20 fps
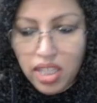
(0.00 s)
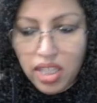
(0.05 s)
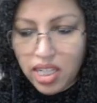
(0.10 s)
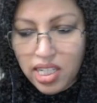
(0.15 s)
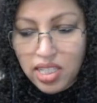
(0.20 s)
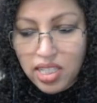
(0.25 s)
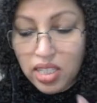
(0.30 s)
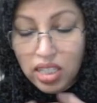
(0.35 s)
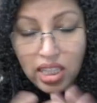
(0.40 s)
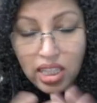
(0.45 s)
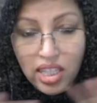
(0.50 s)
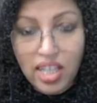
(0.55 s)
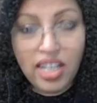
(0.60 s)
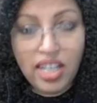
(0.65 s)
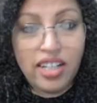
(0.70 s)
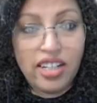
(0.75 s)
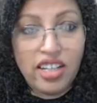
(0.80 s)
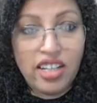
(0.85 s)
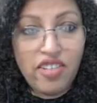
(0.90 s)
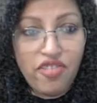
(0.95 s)
There is
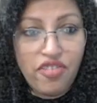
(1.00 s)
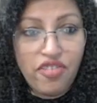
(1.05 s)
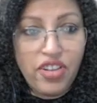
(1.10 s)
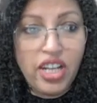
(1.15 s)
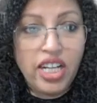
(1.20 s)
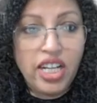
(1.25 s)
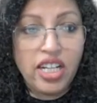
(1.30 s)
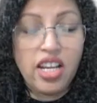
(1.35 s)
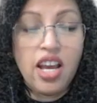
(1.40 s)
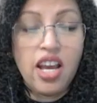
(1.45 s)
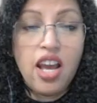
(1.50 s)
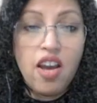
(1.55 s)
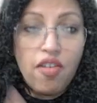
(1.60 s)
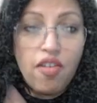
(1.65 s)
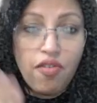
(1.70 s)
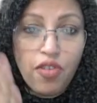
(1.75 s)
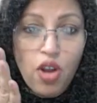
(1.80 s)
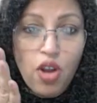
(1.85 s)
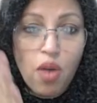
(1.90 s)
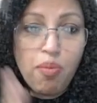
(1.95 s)
nothing different
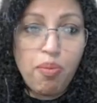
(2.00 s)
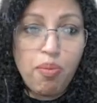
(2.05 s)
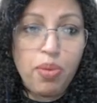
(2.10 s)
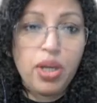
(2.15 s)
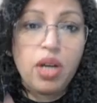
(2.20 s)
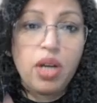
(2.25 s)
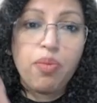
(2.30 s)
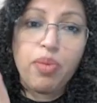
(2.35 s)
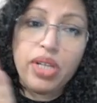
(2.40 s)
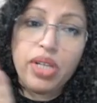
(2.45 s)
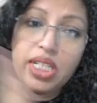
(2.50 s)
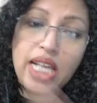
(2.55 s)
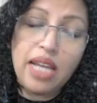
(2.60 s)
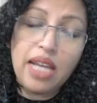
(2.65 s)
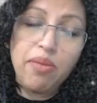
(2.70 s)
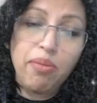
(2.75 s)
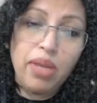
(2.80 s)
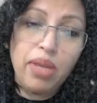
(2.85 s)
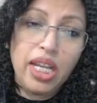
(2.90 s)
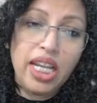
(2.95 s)
from purpose
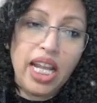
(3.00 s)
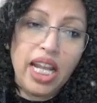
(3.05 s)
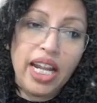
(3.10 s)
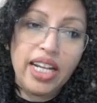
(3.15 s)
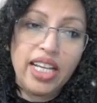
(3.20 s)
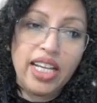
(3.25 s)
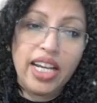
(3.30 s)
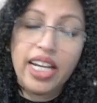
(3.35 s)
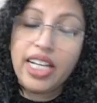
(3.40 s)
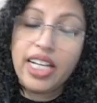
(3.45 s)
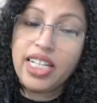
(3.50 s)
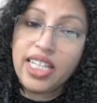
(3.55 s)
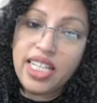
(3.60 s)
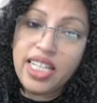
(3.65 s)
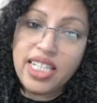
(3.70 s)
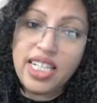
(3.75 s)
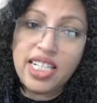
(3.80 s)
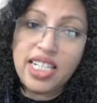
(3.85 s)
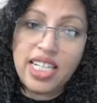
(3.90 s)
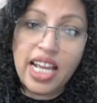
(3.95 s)
and main idea. It
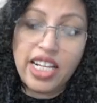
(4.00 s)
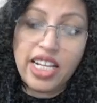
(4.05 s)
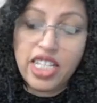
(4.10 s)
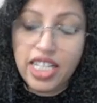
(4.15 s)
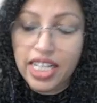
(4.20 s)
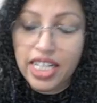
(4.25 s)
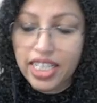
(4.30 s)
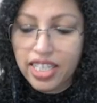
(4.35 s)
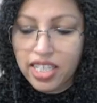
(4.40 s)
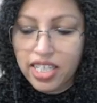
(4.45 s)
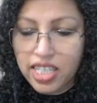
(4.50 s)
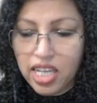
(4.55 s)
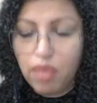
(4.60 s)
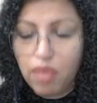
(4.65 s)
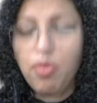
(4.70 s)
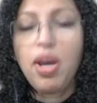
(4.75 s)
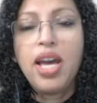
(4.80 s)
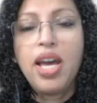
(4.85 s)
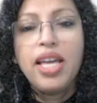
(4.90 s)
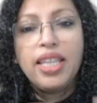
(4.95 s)
is essentially the
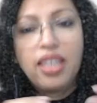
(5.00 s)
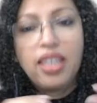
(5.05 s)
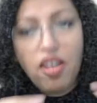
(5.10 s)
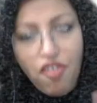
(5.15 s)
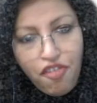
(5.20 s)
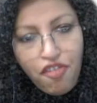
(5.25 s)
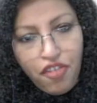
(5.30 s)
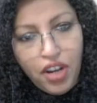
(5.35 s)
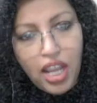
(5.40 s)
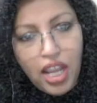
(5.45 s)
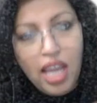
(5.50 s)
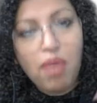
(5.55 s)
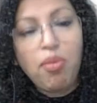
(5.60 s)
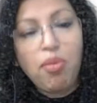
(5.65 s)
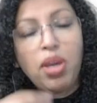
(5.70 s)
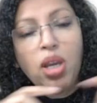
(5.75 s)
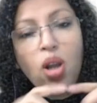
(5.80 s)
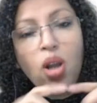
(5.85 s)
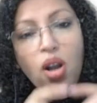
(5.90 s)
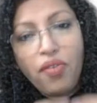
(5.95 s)
same. The
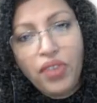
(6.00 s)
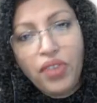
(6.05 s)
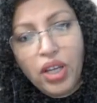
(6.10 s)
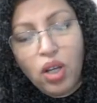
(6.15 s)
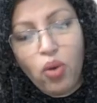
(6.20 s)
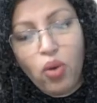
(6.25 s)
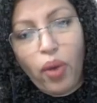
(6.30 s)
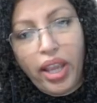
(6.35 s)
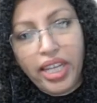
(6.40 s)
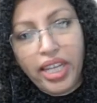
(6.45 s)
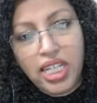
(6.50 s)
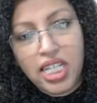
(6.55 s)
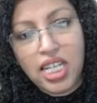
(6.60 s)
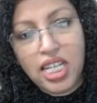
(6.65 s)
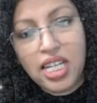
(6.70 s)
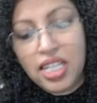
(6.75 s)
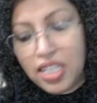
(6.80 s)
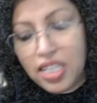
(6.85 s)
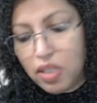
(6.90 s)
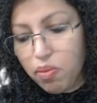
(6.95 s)
framing of the
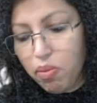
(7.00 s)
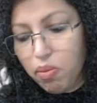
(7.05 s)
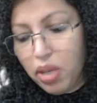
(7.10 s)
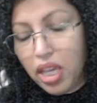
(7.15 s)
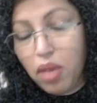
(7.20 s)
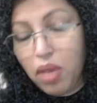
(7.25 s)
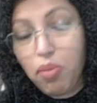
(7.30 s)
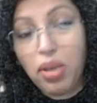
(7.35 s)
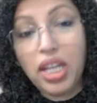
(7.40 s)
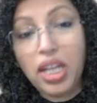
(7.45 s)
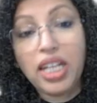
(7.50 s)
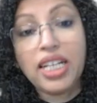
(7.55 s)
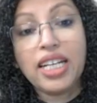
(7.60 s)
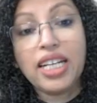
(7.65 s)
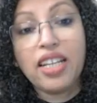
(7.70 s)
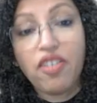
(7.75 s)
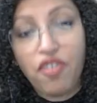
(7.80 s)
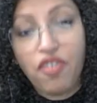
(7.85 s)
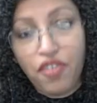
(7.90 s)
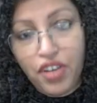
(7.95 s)
questions may be
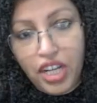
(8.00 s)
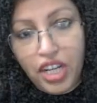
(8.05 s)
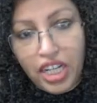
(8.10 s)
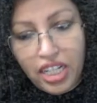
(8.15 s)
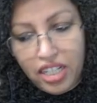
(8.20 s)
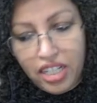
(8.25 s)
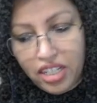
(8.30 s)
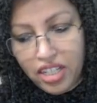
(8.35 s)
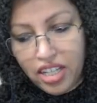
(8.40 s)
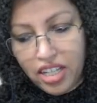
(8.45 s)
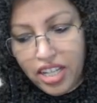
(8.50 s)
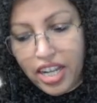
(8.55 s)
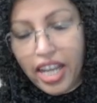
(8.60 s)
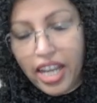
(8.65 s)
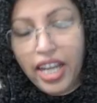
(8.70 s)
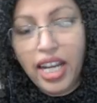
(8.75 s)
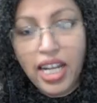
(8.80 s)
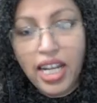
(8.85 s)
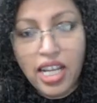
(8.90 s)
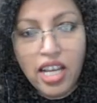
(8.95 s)
different,
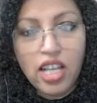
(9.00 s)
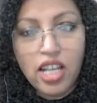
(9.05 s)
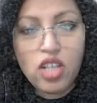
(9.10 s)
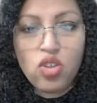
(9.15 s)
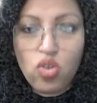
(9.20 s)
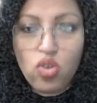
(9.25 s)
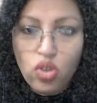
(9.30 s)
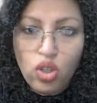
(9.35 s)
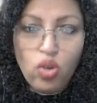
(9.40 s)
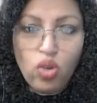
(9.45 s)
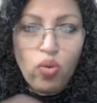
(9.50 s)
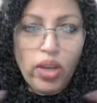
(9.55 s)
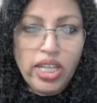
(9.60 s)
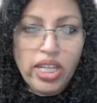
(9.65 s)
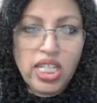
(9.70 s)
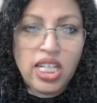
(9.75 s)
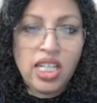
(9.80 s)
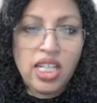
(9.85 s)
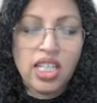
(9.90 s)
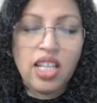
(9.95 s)
right? So the
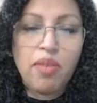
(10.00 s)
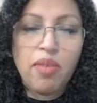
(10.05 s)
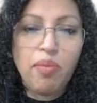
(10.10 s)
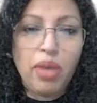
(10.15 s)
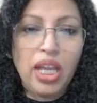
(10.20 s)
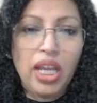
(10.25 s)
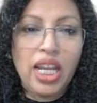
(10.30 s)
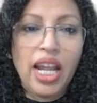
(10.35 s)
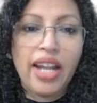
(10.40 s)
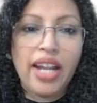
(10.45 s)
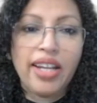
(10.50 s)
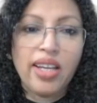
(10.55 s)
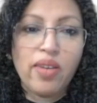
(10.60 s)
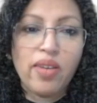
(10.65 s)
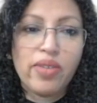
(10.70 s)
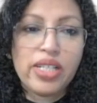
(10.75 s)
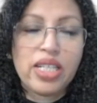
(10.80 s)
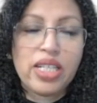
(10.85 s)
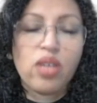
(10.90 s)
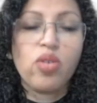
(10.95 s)
question in the main idea
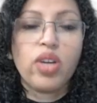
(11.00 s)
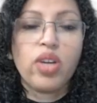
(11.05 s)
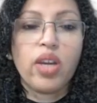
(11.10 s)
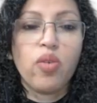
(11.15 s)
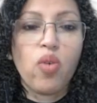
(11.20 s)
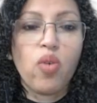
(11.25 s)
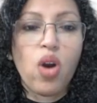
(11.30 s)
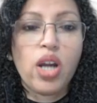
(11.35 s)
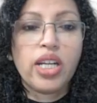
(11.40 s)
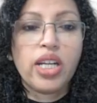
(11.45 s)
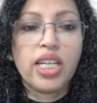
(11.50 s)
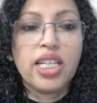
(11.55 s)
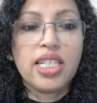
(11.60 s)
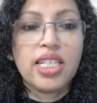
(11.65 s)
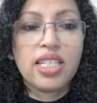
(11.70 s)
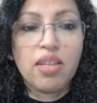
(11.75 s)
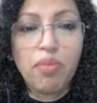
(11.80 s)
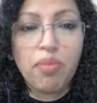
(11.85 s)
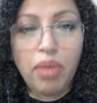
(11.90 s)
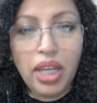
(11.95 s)
will say, okay, what is
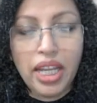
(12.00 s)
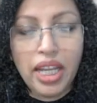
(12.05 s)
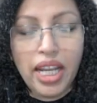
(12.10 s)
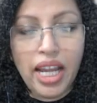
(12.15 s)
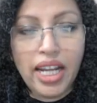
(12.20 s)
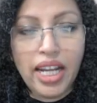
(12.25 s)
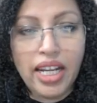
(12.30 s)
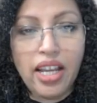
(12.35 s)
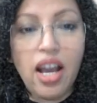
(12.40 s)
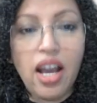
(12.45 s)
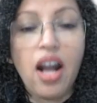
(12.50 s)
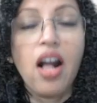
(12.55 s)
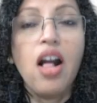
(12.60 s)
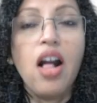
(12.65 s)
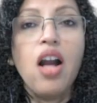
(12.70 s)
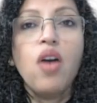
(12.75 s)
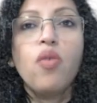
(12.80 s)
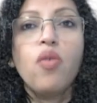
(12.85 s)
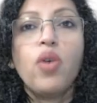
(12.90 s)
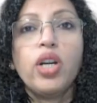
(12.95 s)
the main idea?
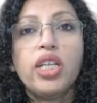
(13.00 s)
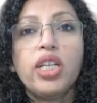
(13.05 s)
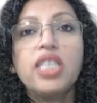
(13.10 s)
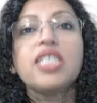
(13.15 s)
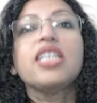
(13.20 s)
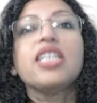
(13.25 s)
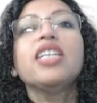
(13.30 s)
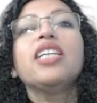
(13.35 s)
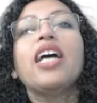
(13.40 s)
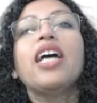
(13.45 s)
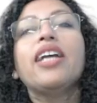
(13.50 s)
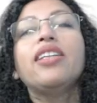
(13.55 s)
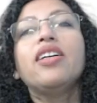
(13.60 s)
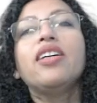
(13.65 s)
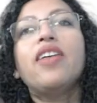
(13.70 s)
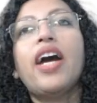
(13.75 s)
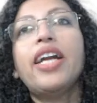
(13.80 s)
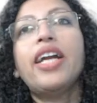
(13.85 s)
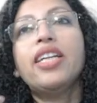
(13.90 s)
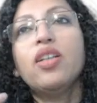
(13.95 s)
What is it that the
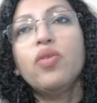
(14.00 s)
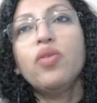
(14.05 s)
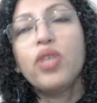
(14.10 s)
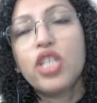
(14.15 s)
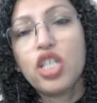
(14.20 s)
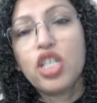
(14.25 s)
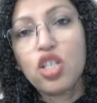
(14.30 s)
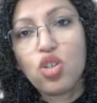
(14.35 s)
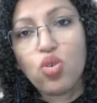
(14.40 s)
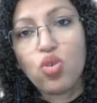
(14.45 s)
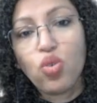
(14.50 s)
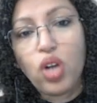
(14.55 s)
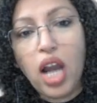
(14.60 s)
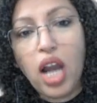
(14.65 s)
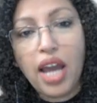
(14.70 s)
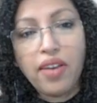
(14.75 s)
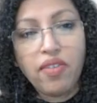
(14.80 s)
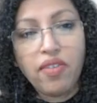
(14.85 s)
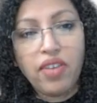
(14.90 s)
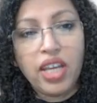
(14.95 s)
writer wishes to
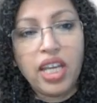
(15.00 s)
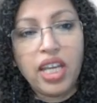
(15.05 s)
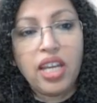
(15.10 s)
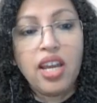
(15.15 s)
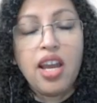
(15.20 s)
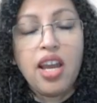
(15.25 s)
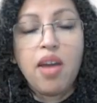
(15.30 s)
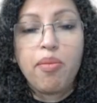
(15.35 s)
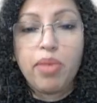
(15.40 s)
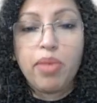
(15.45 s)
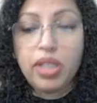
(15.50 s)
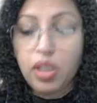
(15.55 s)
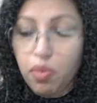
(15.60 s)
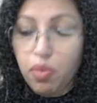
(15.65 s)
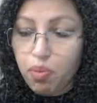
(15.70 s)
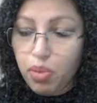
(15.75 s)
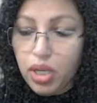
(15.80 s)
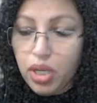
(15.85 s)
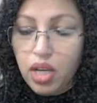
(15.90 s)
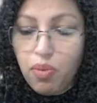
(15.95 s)
convey? But the
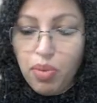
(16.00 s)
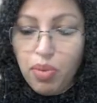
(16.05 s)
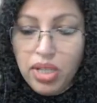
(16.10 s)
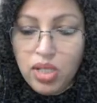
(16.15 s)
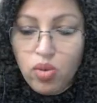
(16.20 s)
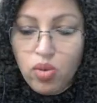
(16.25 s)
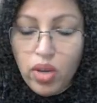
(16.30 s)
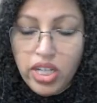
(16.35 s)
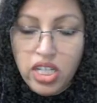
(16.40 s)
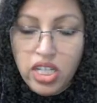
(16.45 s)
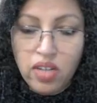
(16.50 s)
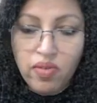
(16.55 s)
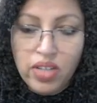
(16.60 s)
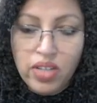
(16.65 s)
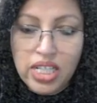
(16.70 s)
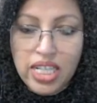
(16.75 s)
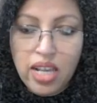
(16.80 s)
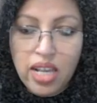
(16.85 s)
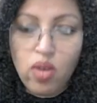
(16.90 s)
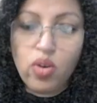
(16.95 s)
purpose question
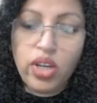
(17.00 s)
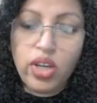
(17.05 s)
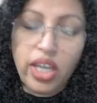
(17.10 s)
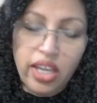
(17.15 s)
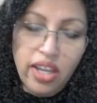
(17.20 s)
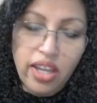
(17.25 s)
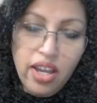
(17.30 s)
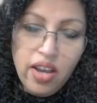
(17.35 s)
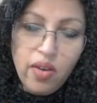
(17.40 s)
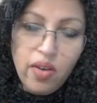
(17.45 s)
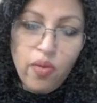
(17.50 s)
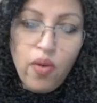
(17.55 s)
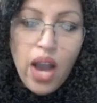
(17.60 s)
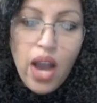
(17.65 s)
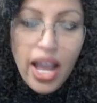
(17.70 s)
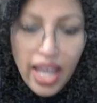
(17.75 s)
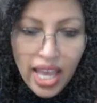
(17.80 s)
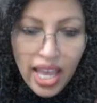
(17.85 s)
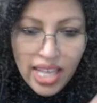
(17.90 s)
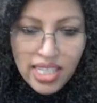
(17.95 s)
will say, okay,
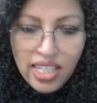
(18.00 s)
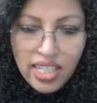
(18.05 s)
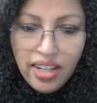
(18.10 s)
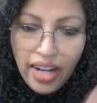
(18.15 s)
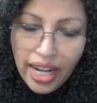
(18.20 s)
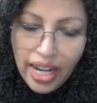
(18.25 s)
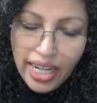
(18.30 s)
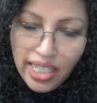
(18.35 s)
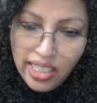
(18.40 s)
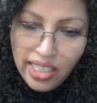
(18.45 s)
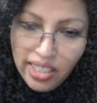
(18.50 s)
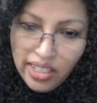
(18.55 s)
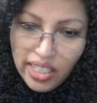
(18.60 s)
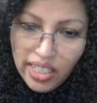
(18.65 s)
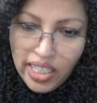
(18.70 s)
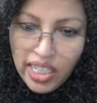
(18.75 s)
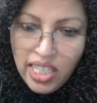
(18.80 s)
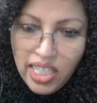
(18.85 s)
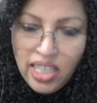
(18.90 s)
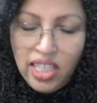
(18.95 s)
why has the writer
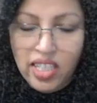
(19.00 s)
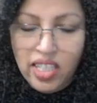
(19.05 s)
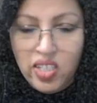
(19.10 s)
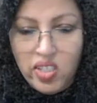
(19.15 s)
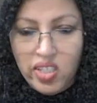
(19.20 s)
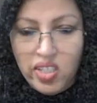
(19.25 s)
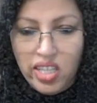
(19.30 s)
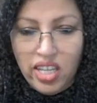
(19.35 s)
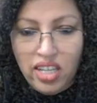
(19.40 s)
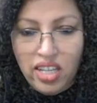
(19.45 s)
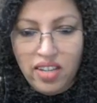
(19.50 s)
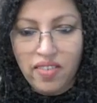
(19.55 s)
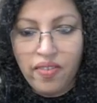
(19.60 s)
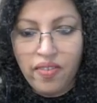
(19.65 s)
written this thing?